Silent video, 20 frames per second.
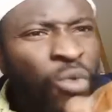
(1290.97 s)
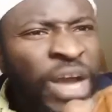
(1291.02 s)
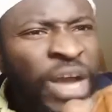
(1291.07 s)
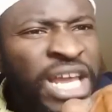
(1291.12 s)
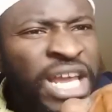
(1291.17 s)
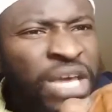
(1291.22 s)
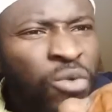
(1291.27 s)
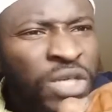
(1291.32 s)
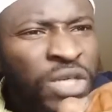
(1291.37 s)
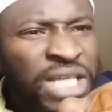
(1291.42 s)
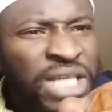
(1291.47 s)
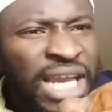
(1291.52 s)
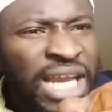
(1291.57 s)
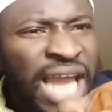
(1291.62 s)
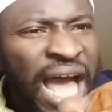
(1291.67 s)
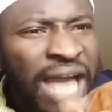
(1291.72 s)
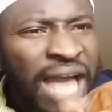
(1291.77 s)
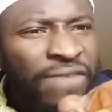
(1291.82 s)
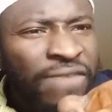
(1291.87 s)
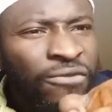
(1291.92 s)
was alive,
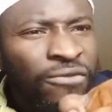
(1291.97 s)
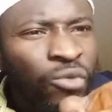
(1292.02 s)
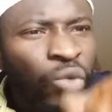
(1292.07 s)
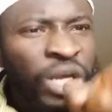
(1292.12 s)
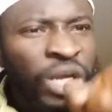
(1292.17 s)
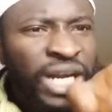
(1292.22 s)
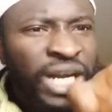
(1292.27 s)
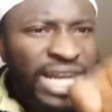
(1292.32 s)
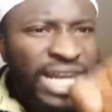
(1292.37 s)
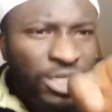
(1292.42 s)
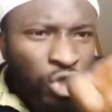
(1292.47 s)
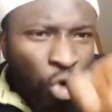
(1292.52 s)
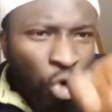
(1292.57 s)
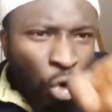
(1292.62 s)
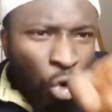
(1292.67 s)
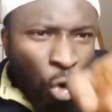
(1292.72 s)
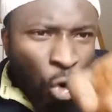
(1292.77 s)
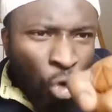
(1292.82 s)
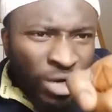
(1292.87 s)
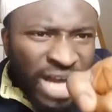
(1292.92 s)
we read your
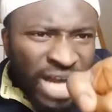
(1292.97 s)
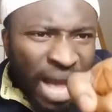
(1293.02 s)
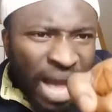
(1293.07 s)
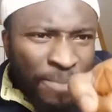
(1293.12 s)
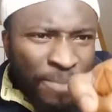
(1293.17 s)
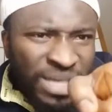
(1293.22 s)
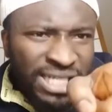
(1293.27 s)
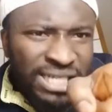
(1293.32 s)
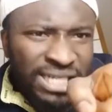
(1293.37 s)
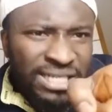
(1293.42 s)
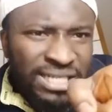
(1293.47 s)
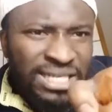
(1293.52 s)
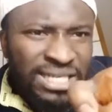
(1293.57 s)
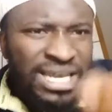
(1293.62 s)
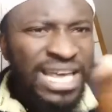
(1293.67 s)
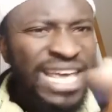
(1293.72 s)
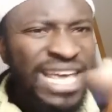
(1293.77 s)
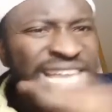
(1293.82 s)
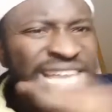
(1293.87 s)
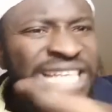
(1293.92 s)
own garbages.
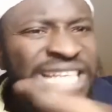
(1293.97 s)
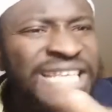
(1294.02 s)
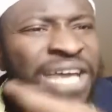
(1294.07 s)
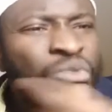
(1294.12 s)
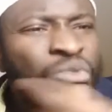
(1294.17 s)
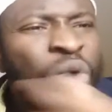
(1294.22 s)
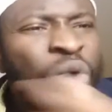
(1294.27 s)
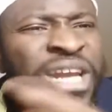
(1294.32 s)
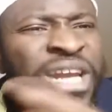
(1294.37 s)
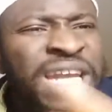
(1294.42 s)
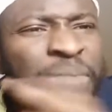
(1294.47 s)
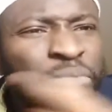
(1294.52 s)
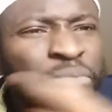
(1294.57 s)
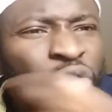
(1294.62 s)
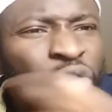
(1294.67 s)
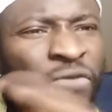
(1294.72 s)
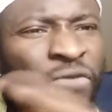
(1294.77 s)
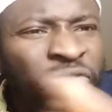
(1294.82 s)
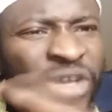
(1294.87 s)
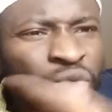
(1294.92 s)
He said when the
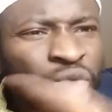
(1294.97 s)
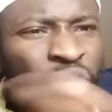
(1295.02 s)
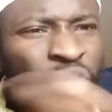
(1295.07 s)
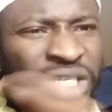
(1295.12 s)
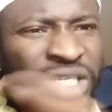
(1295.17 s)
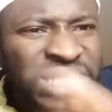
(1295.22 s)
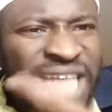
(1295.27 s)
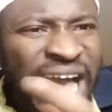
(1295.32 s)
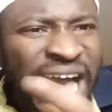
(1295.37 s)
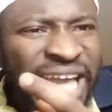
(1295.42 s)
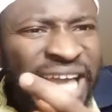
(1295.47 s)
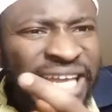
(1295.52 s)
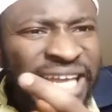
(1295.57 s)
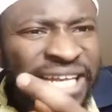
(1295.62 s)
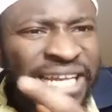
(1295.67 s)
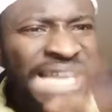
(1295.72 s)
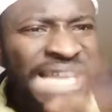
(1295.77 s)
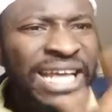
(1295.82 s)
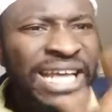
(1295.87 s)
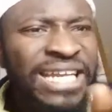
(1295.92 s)
prophet was dying,
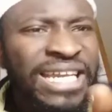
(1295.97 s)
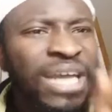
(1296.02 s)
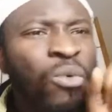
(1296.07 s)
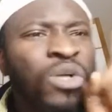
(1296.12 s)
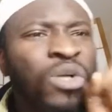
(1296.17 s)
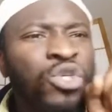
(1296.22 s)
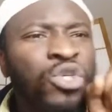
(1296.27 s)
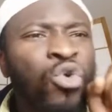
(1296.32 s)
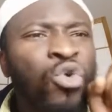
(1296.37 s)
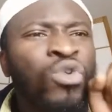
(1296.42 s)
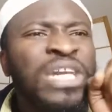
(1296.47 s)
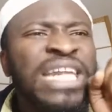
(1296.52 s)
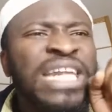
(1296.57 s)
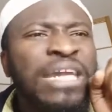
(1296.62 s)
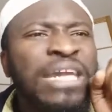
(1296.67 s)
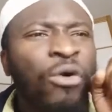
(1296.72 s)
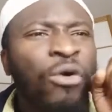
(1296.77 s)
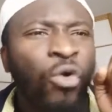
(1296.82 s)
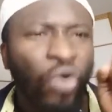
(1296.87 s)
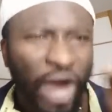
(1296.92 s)
there was only the
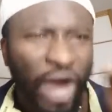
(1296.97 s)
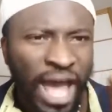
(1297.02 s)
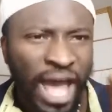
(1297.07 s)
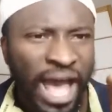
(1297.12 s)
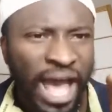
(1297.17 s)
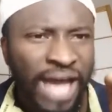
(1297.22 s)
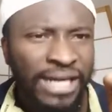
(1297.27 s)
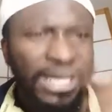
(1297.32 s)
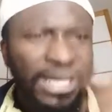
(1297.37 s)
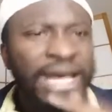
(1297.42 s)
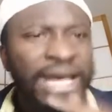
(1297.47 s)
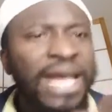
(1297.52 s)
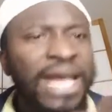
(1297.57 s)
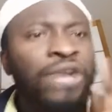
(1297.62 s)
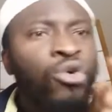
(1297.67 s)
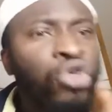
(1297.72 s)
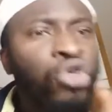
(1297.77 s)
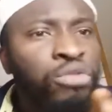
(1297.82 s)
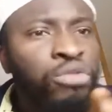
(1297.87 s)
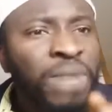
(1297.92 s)
Quran, and
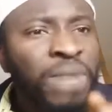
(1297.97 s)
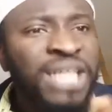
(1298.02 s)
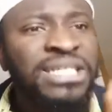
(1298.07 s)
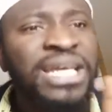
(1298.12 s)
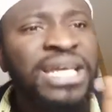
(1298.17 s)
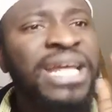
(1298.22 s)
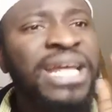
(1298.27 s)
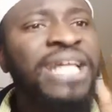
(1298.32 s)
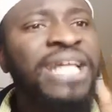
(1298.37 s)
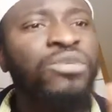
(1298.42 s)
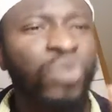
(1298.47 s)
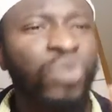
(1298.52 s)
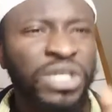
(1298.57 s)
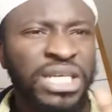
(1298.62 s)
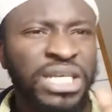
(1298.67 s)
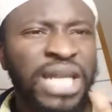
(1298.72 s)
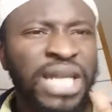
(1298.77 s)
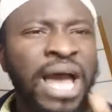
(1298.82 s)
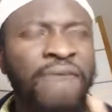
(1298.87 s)
Uthman said it was enough.